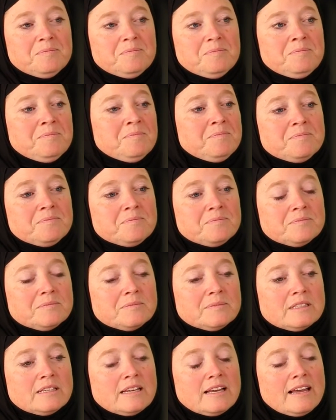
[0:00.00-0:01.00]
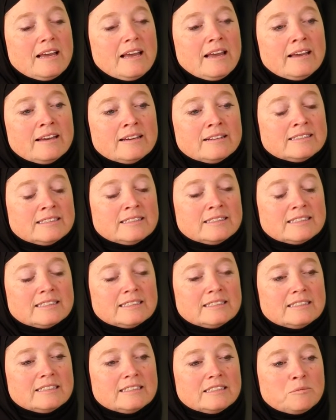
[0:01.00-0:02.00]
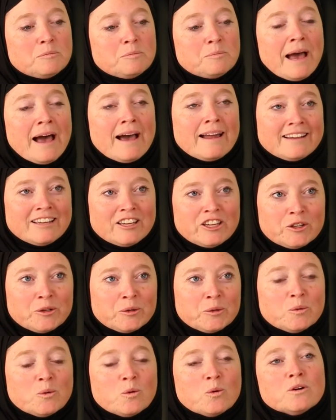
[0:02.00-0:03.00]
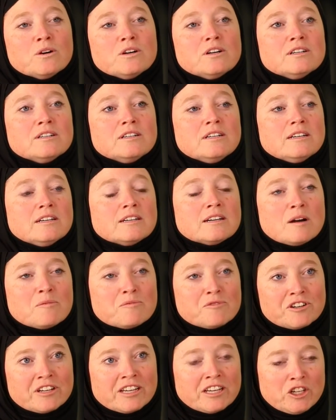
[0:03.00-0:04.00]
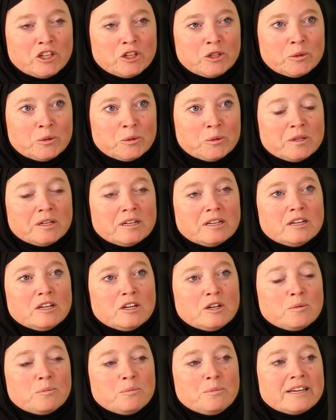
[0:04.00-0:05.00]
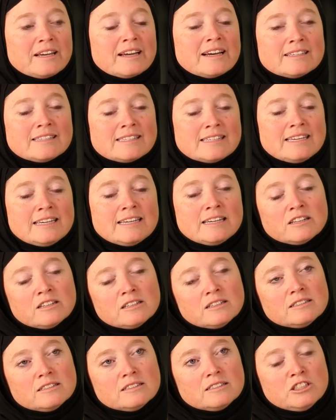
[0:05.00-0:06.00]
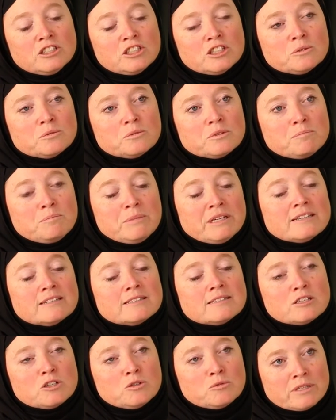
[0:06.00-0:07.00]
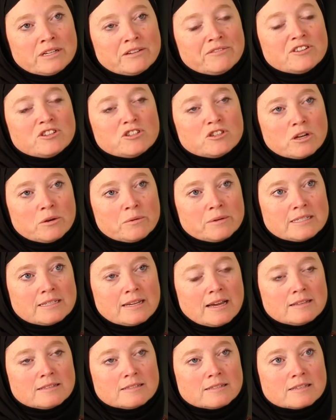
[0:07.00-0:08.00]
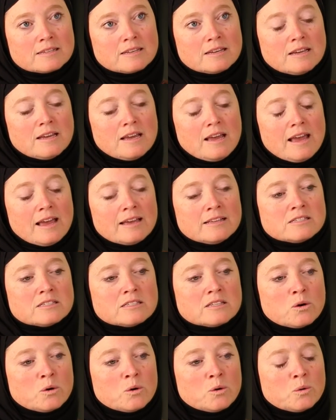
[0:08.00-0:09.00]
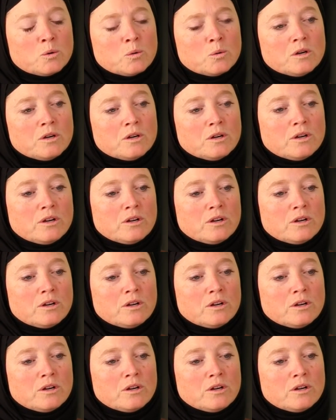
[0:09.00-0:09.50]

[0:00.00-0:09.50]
and patting you or comforting you because he can, you know, because the grief is so intense. And so